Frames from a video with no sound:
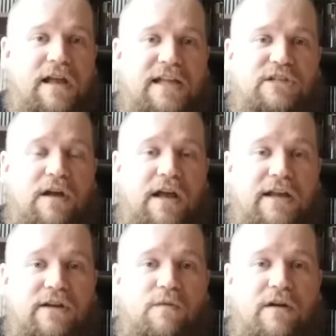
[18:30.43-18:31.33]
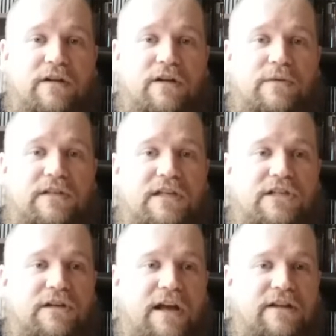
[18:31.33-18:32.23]
That's why I don't want to go with
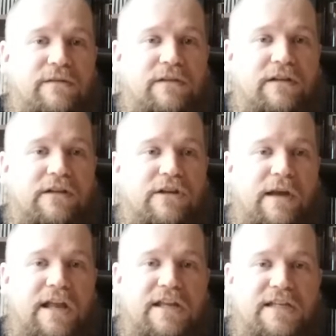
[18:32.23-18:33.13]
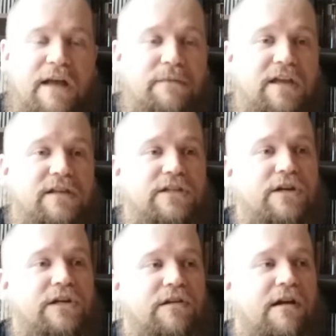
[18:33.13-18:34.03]
digital. I don't you know, anytime they can
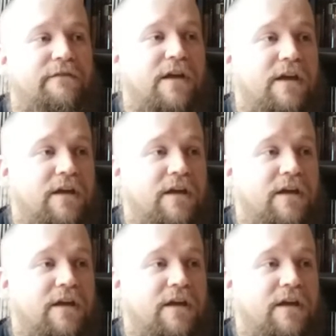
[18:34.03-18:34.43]
turn it off.